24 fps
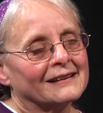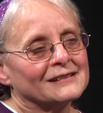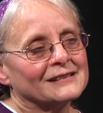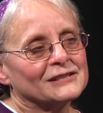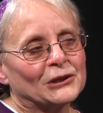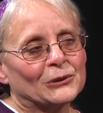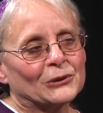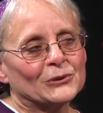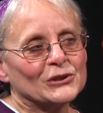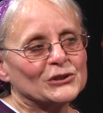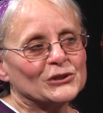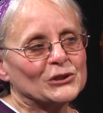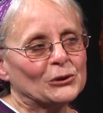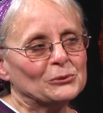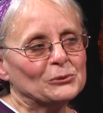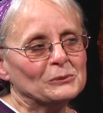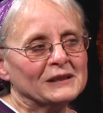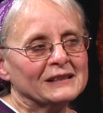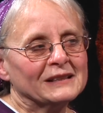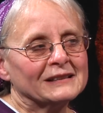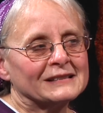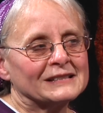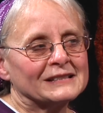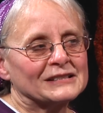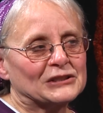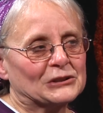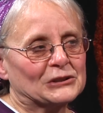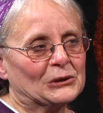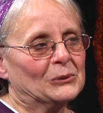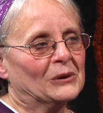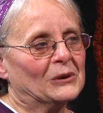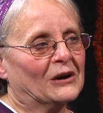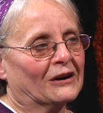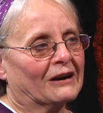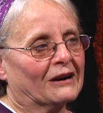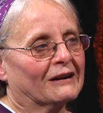And so he showed me in the
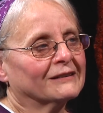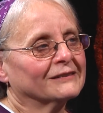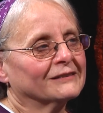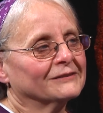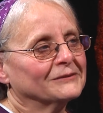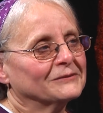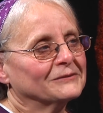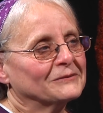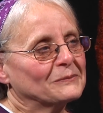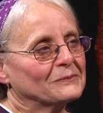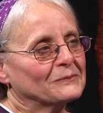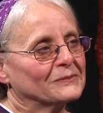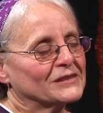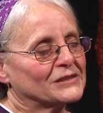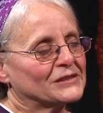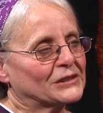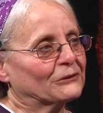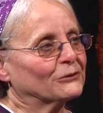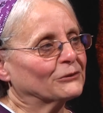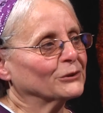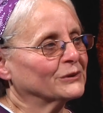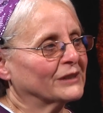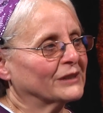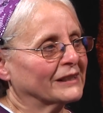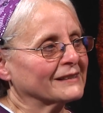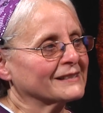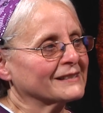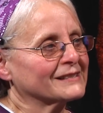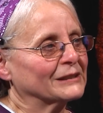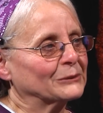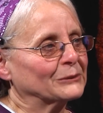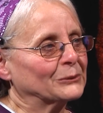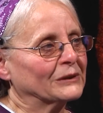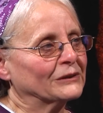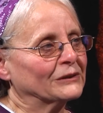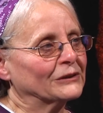Zohar several
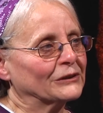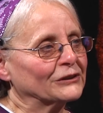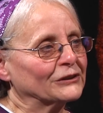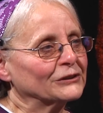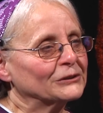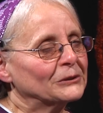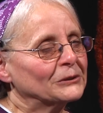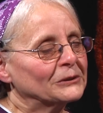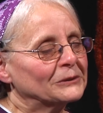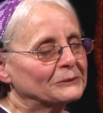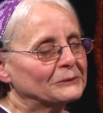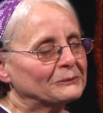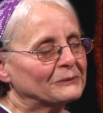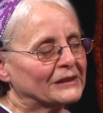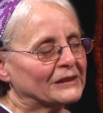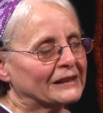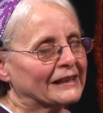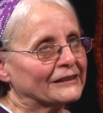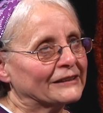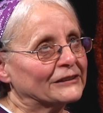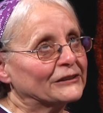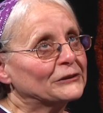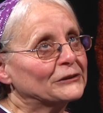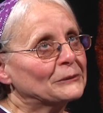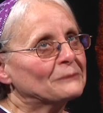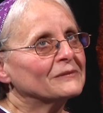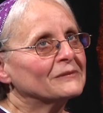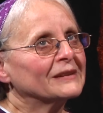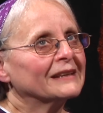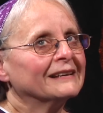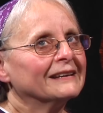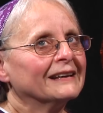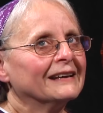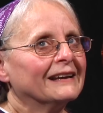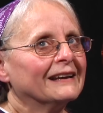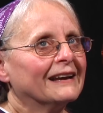texts that we learned together.
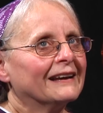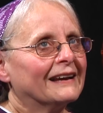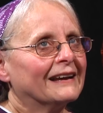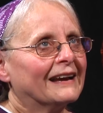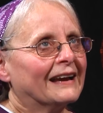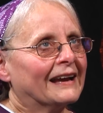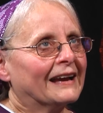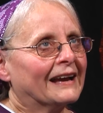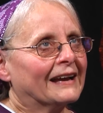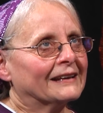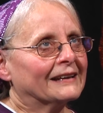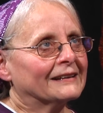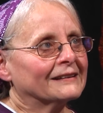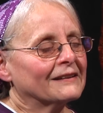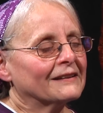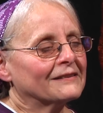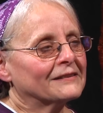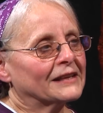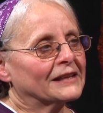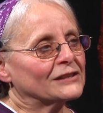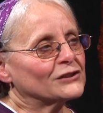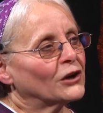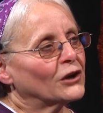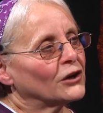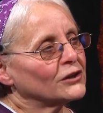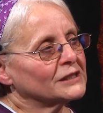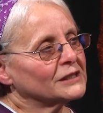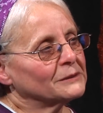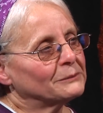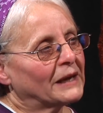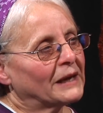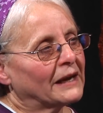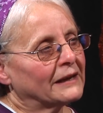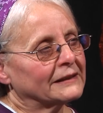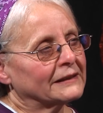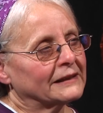And they talked
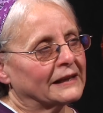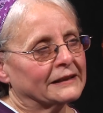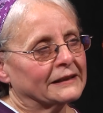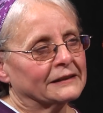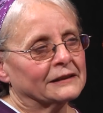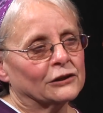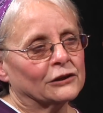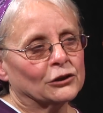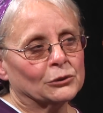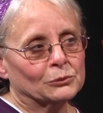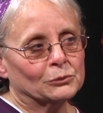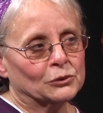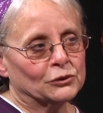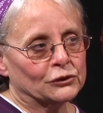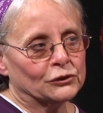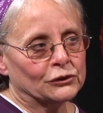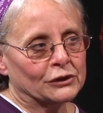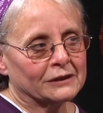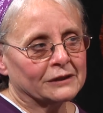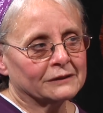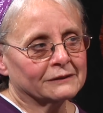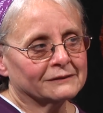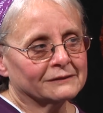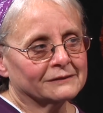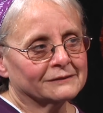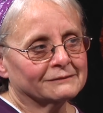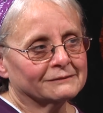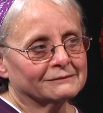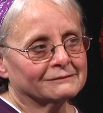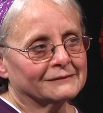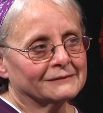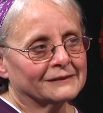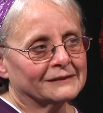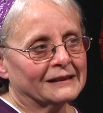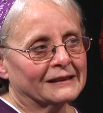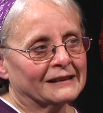about an omud,
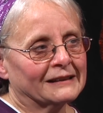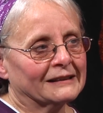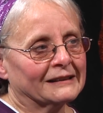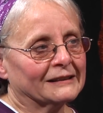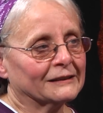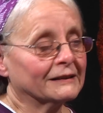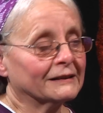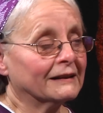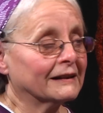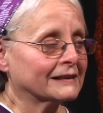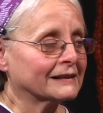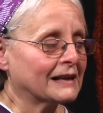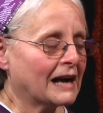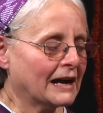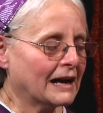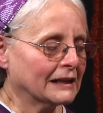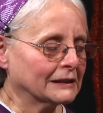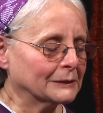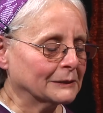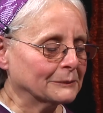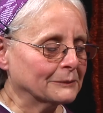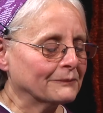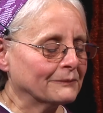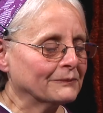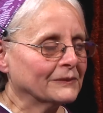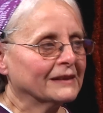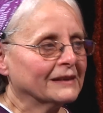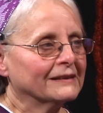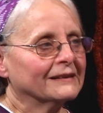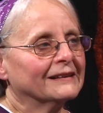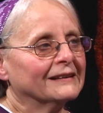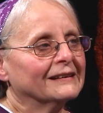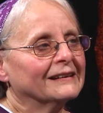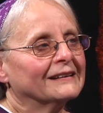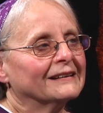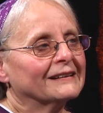a column
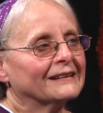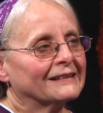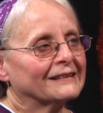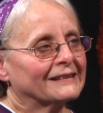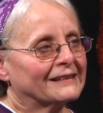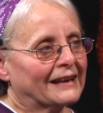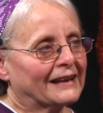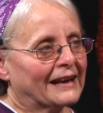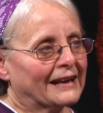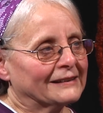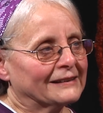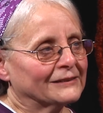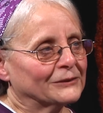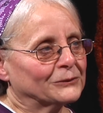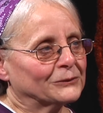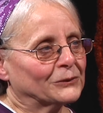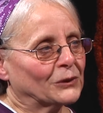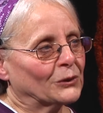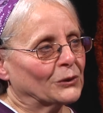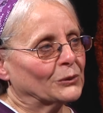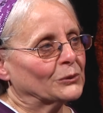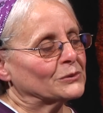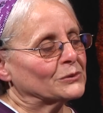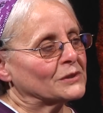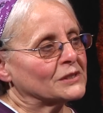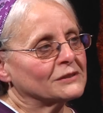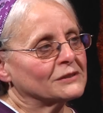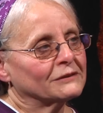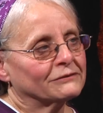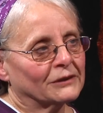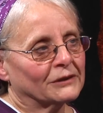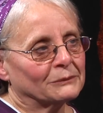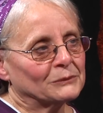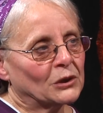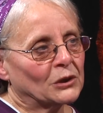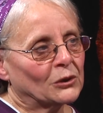that rose
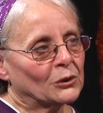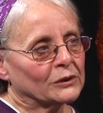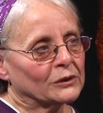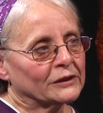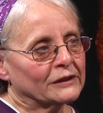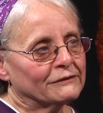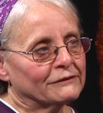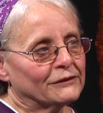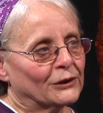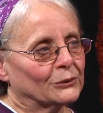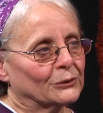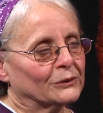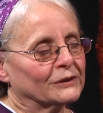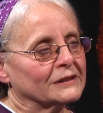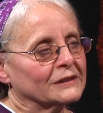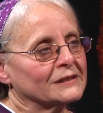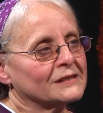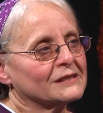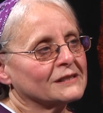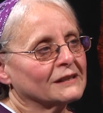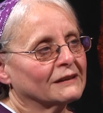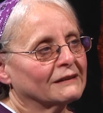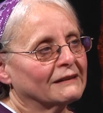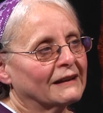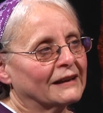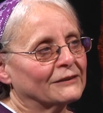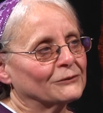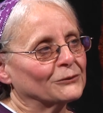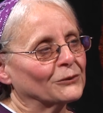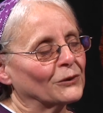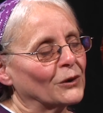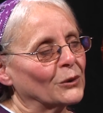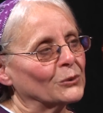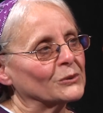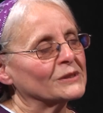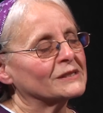from the Holy of Holies
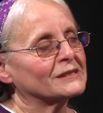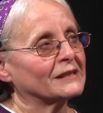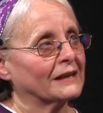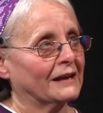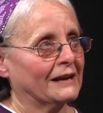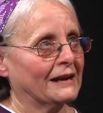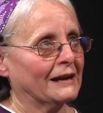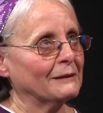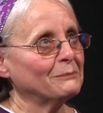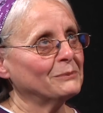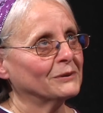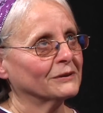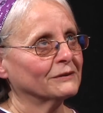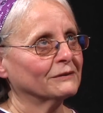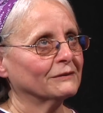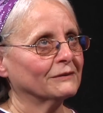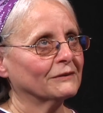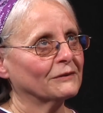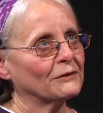and rose up